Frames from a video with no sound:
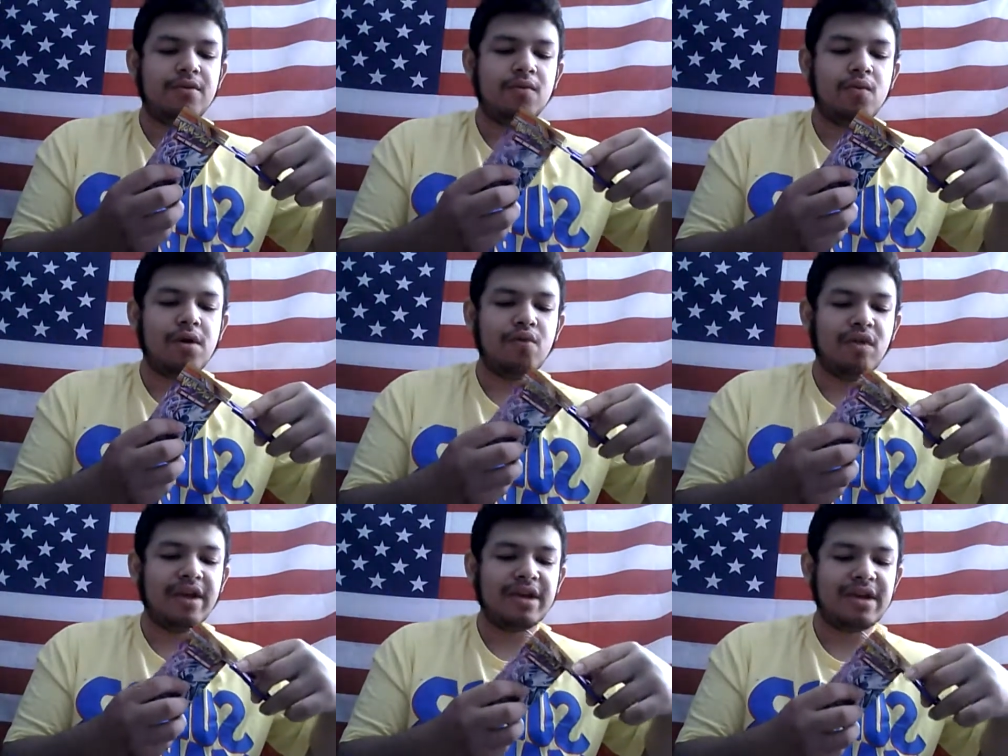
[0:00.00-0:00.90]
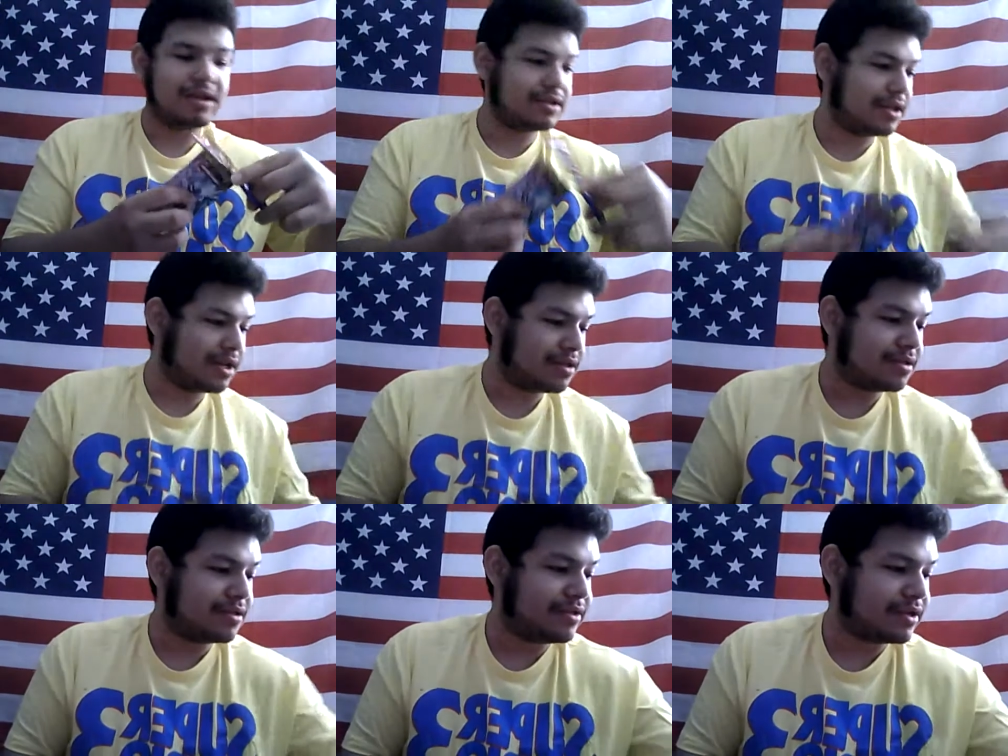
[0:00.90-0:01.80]
what will I get
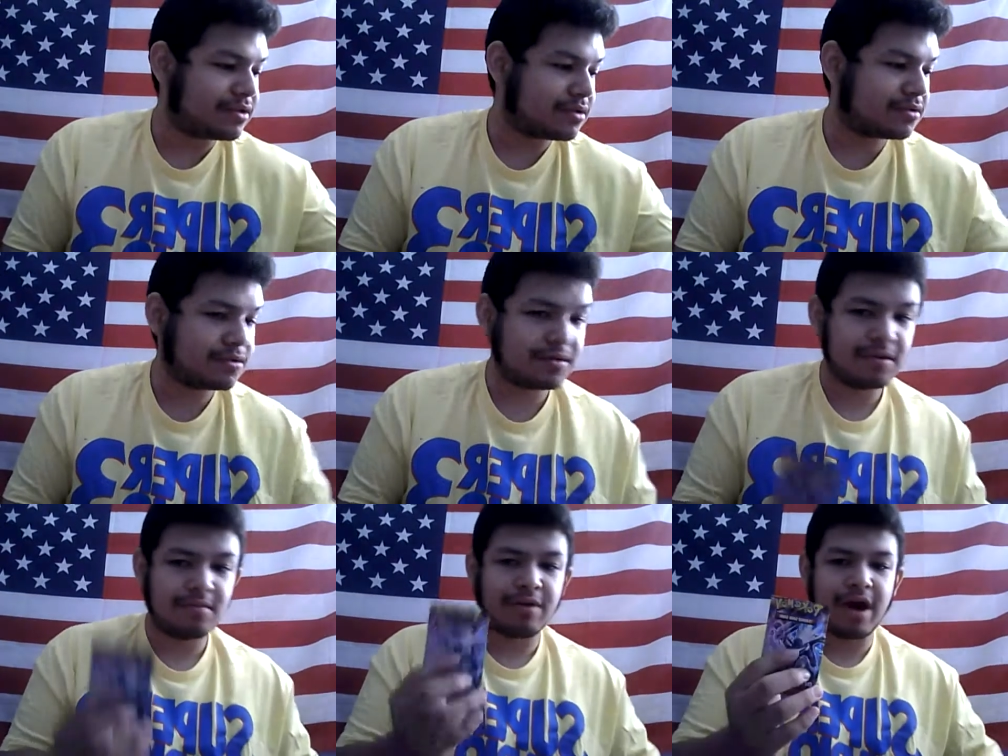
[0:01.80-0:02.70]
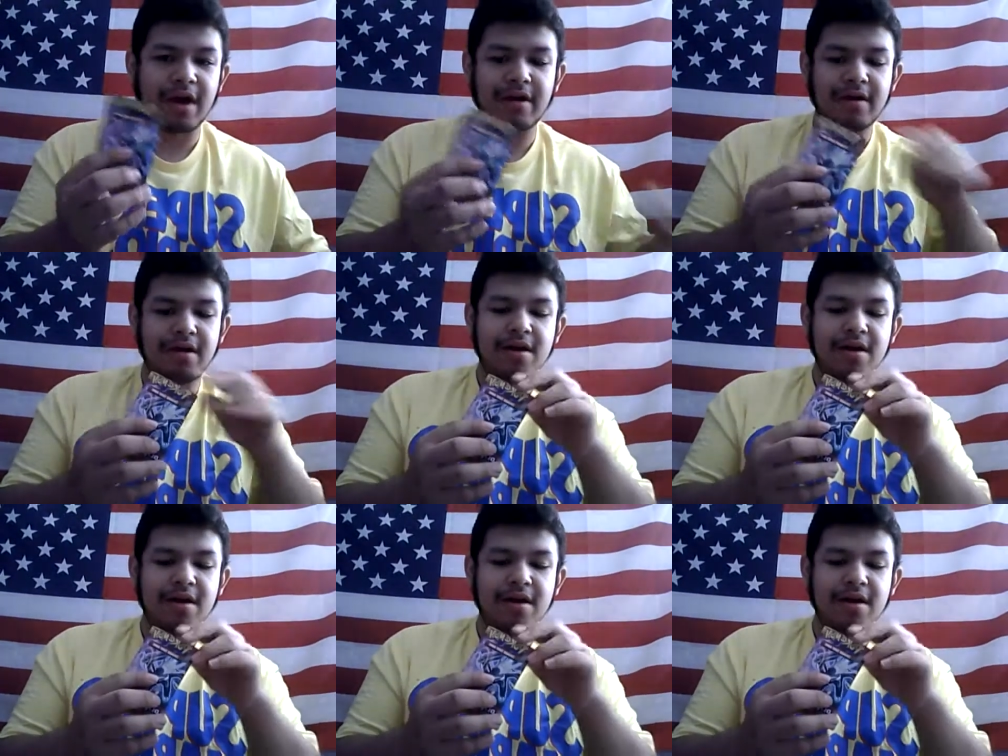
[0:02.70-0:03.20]
in this pack?